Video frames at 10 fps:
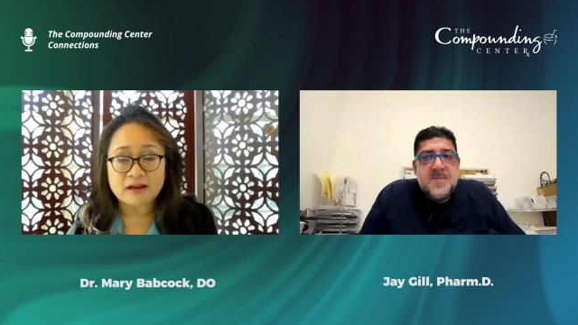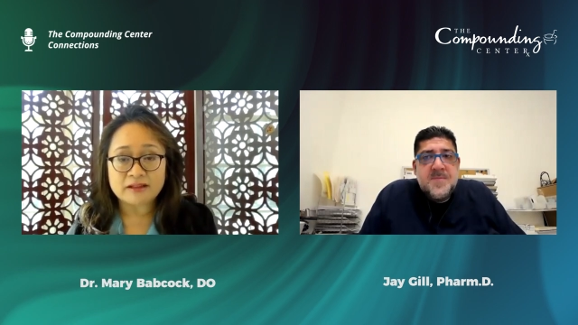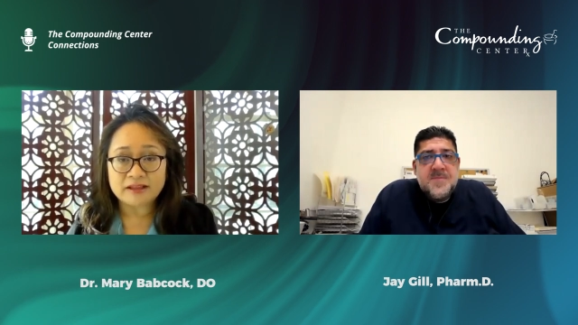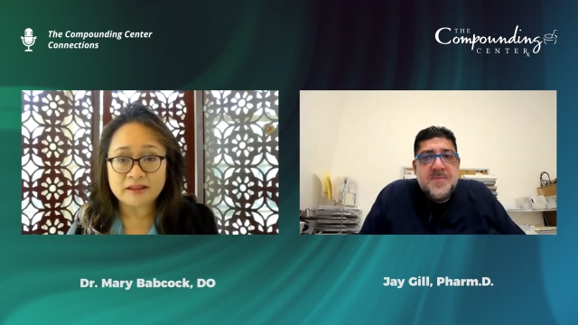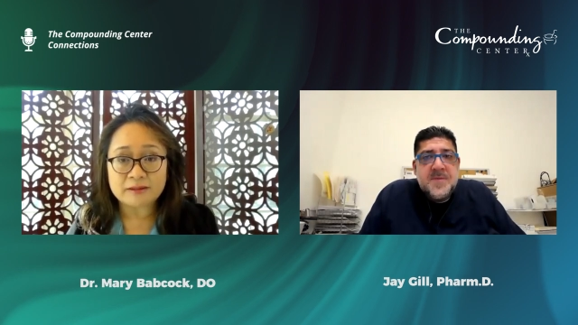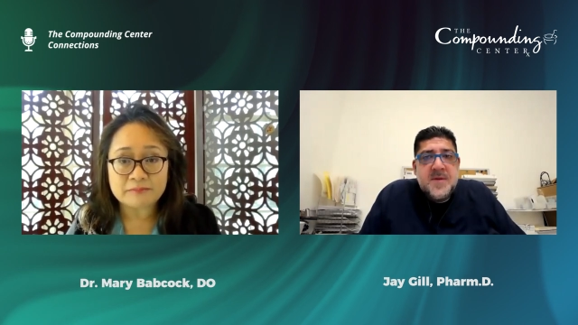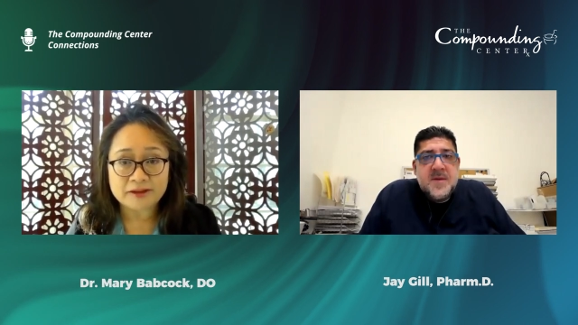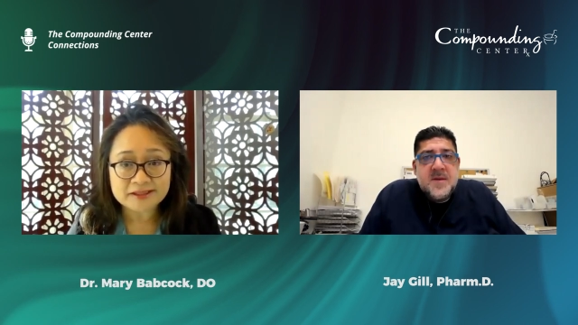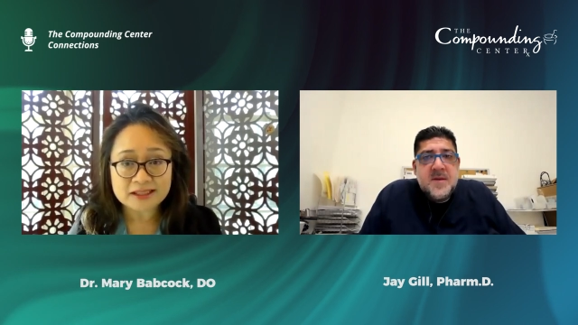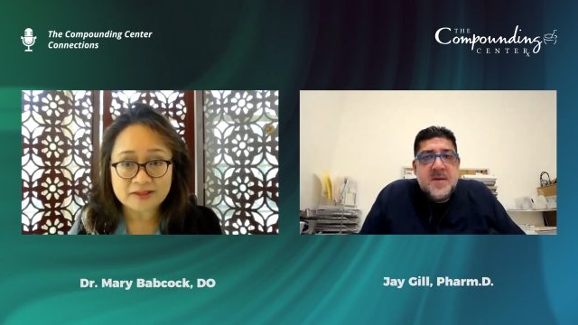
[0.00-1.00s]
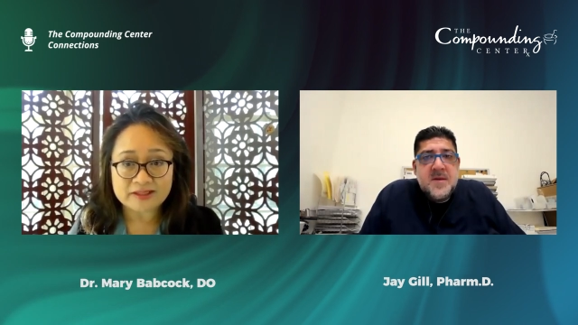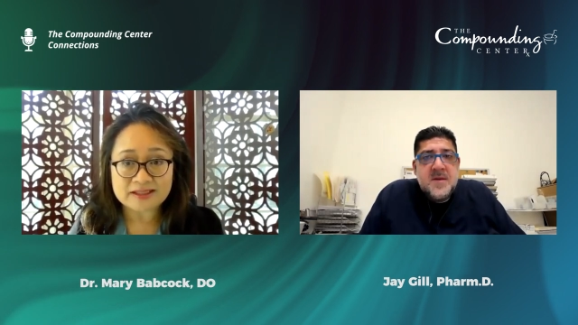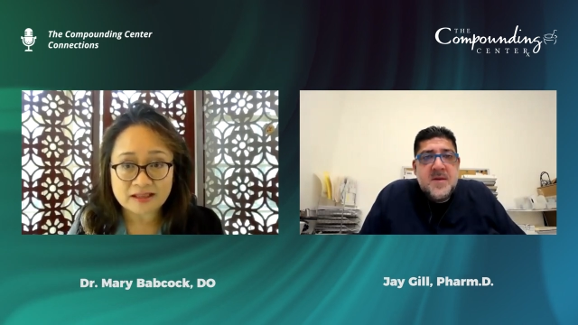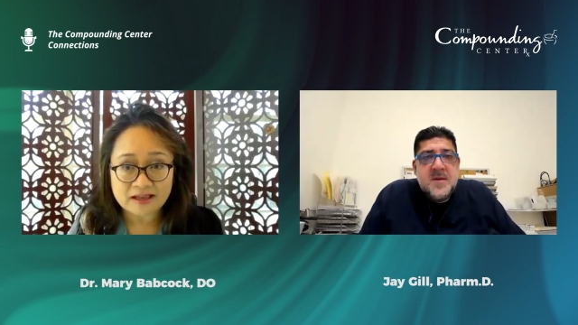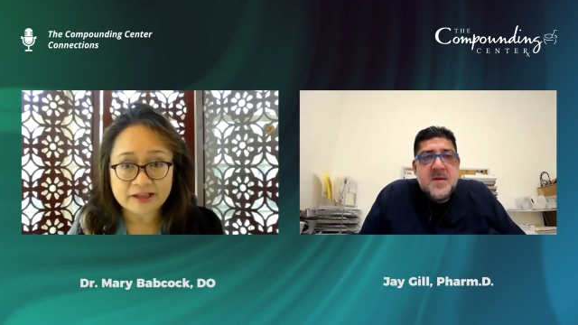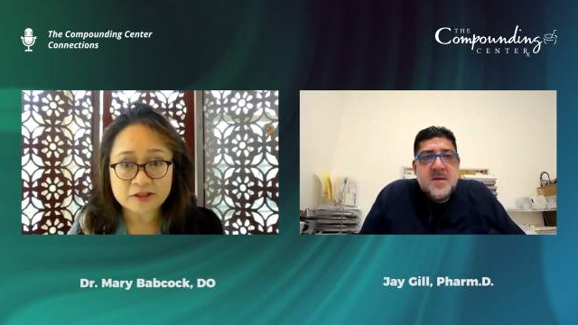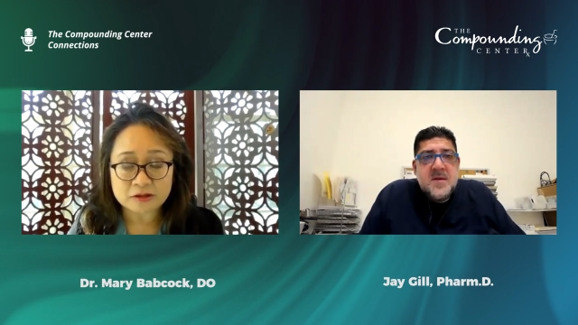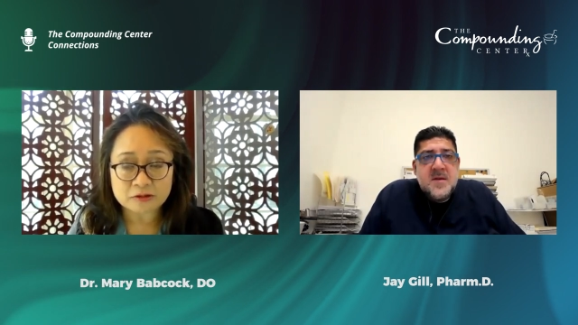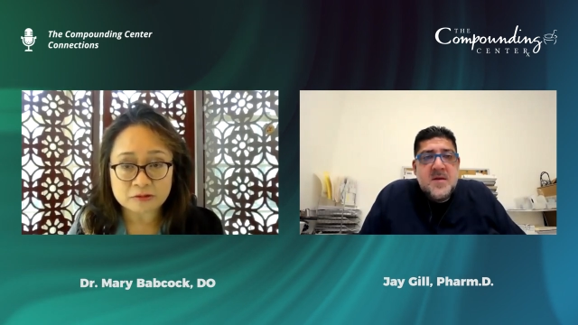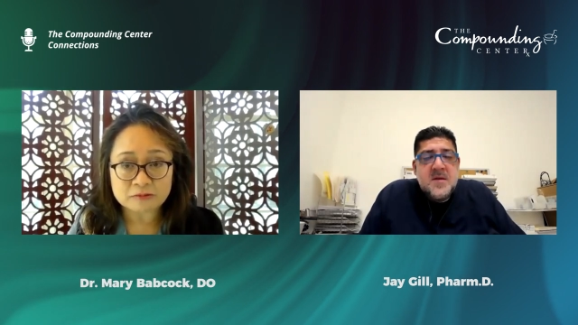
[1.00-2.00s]
Speaker 1: on the muscles of his thigh
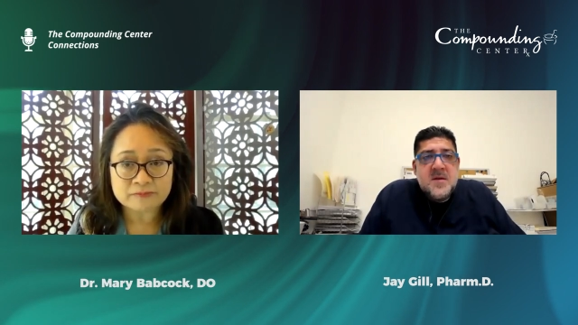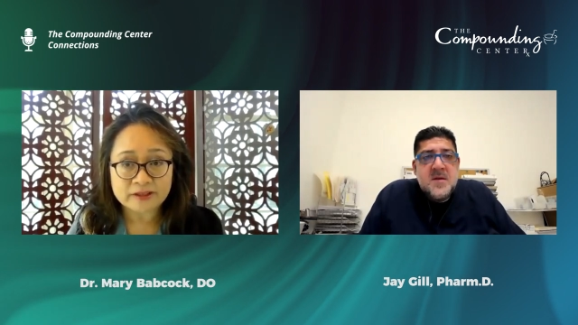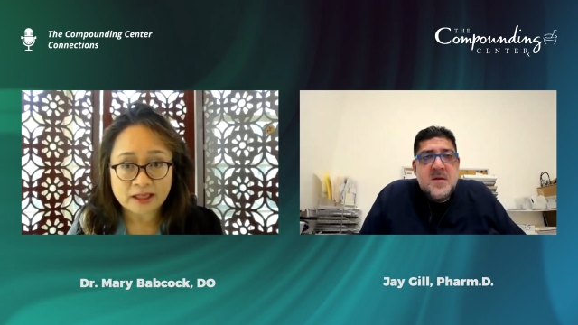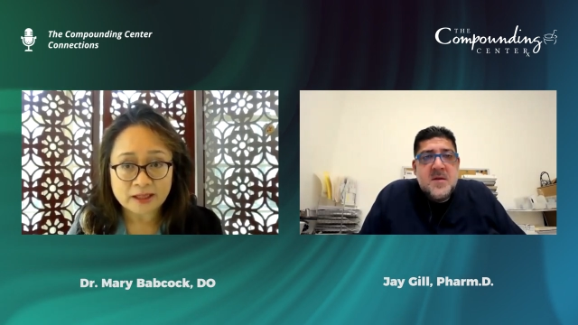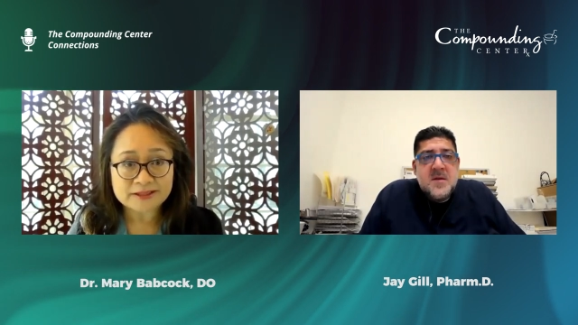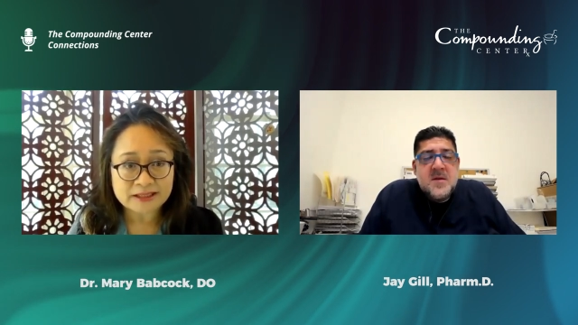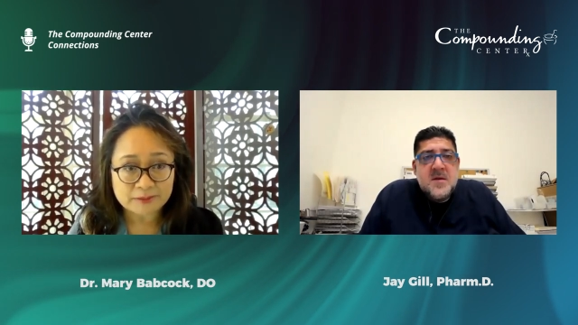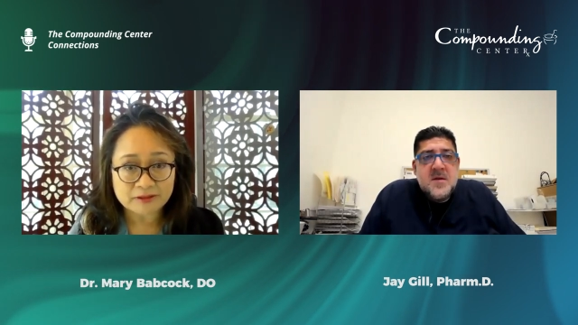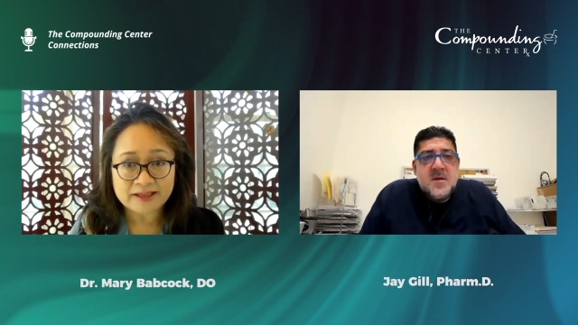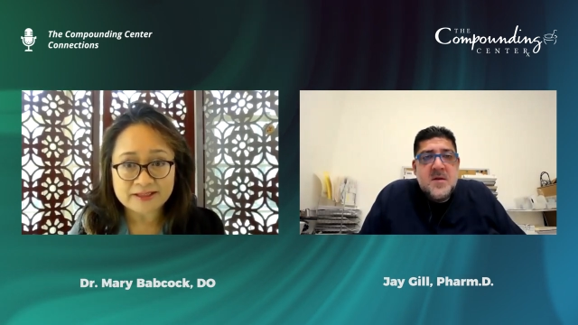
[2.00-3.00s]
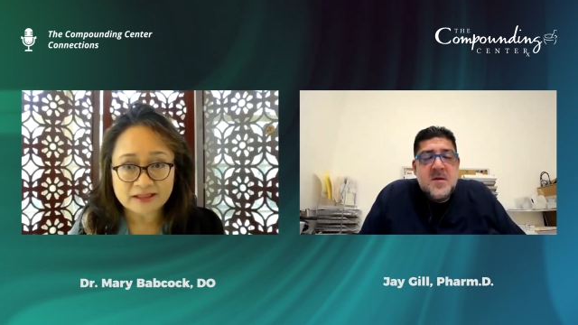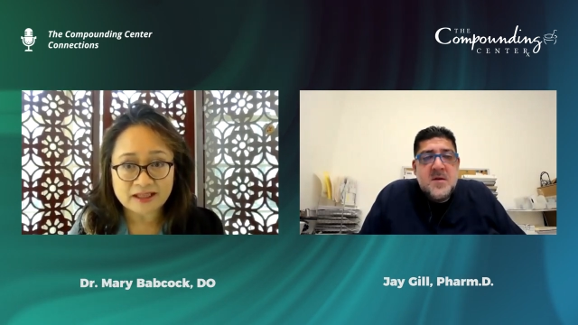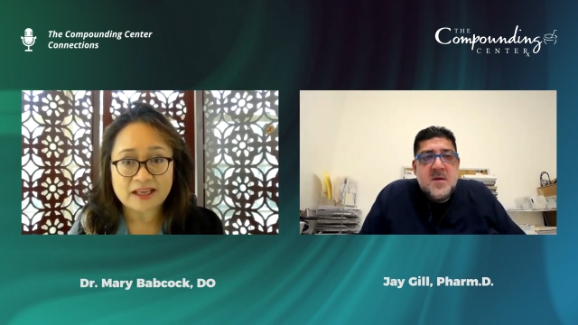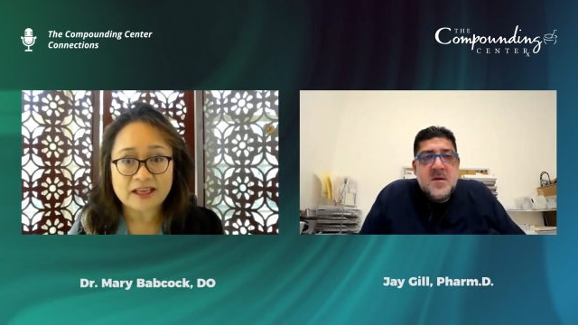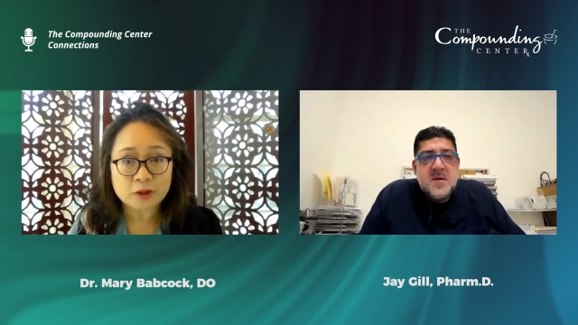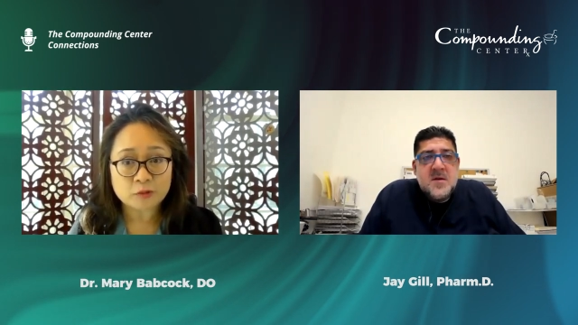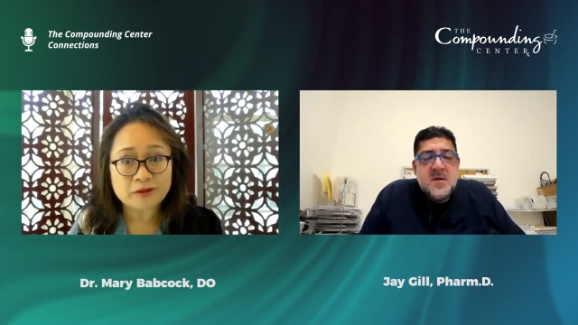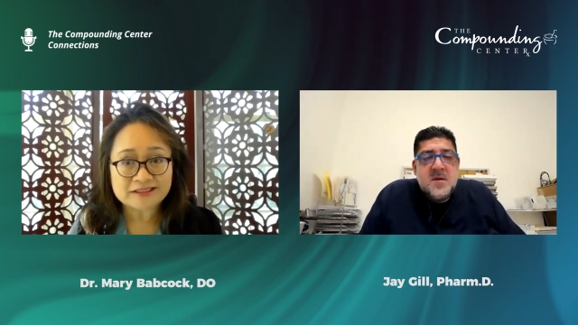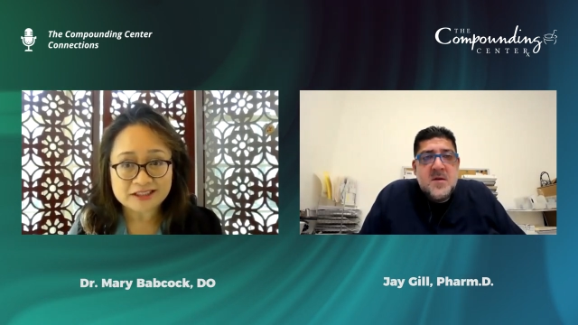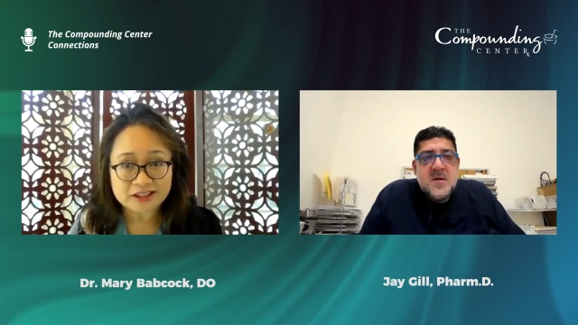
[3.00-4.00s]
to help stabilize the knee,
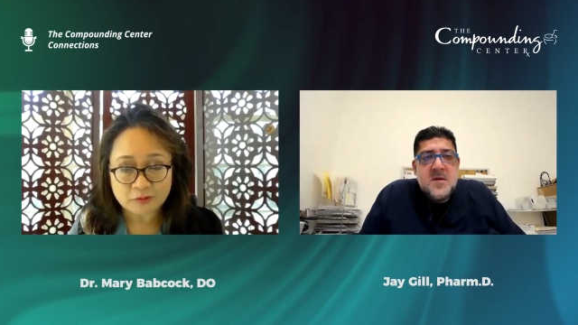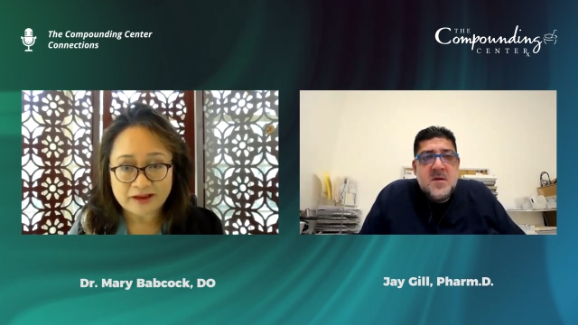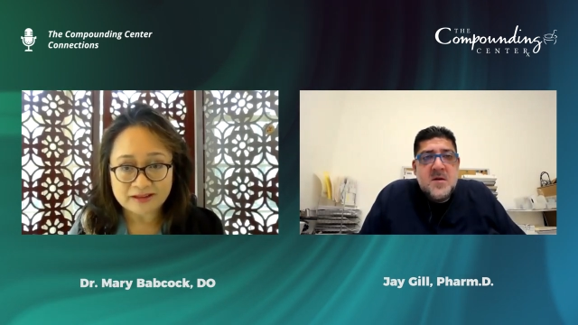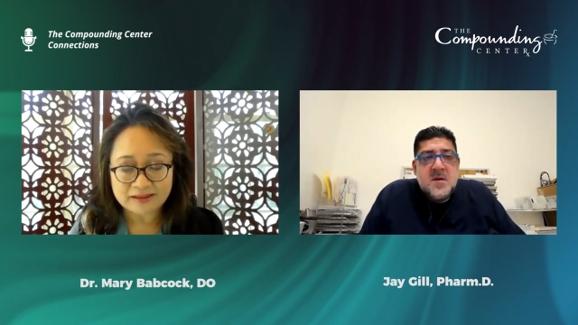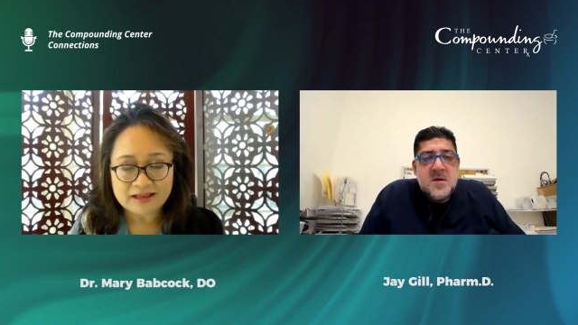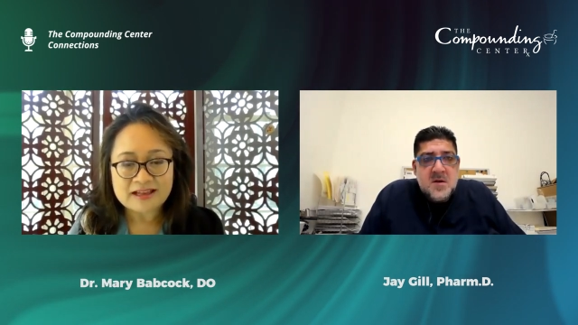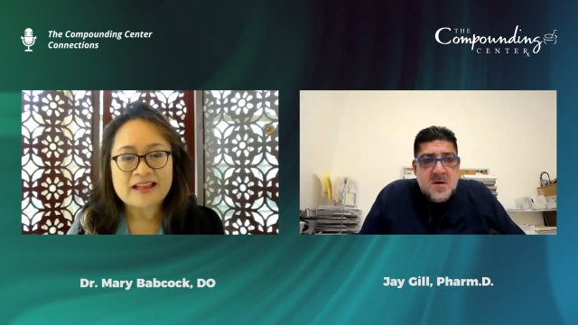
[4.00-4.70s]
increase the strength.